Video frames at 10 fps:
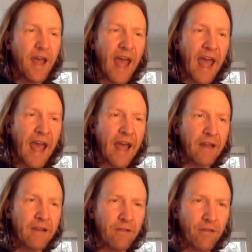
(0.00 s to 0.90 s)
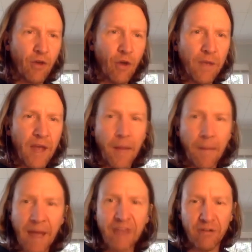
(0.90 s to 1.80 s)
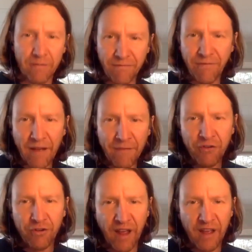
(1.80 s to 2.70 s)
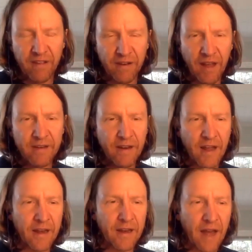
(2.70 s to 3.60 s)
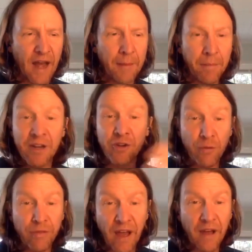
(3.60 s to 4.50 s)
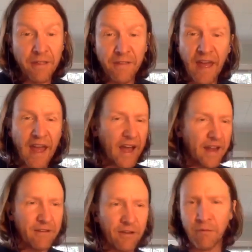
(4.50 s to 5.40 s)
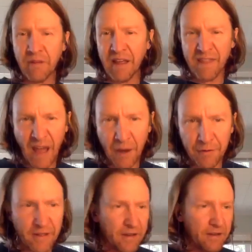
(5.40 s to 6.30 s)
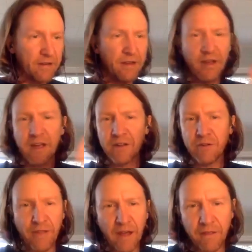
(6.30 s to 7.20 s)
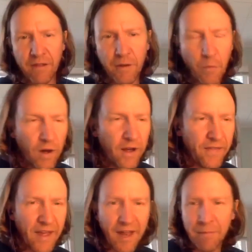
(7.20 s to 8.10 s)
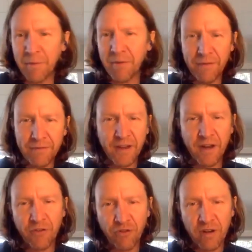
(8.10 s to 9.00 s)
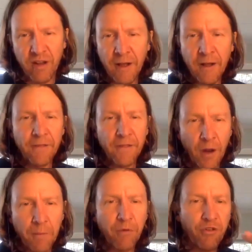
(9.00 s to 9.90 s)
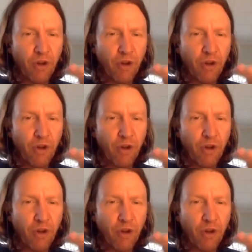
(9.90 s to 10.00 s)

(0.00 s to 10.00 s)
And so, yeah, imagine 500 nests in 1999, but in 2000 they had, like 1,000. 2001 they had maybe 1,500. The numbers